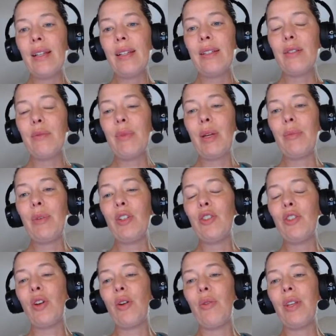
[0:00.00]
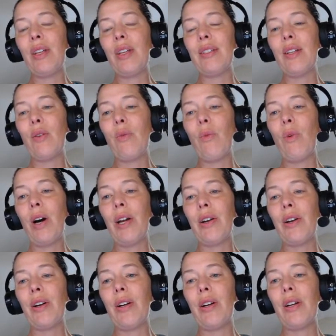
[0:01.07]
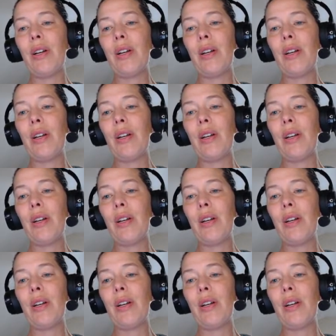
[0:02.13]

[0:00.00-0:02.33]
Let's maybe show this in water.